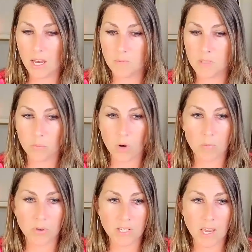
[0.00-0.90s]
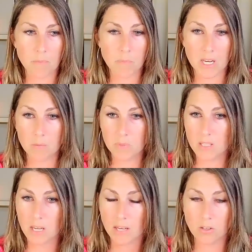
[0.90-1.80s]
Some robbers came, beat up
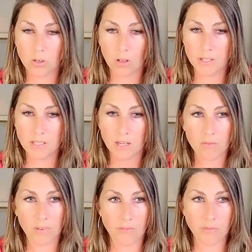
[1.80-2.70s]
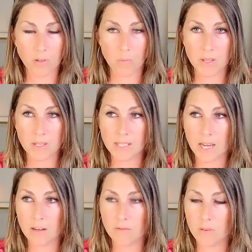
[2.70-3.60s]
this guy, took all his stuff, left him on the
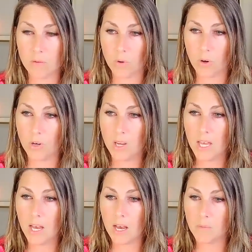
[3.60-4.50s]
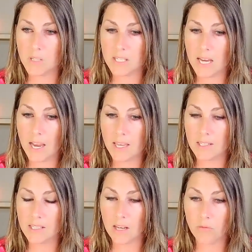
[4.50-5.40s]
side of the road to die.
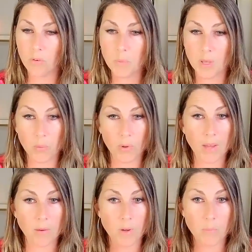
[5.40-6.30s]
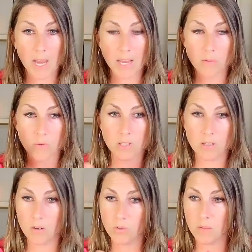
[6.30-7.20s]
And several people had went by. There was,
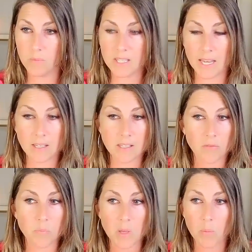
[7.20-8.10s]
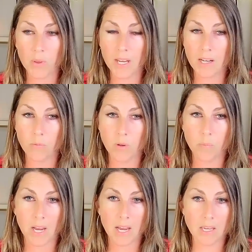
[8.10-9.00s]
you know, some sets of people that had went
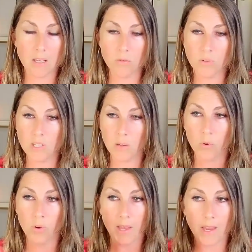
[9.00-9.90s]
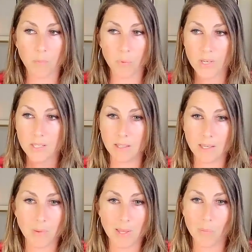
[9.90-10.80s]
by, you know, some were like
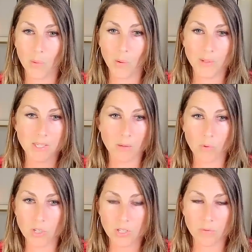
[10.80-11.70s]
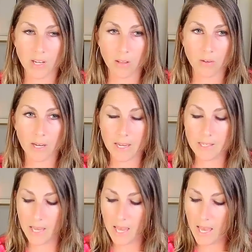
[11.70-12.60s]
priestly people and some were just regular guys.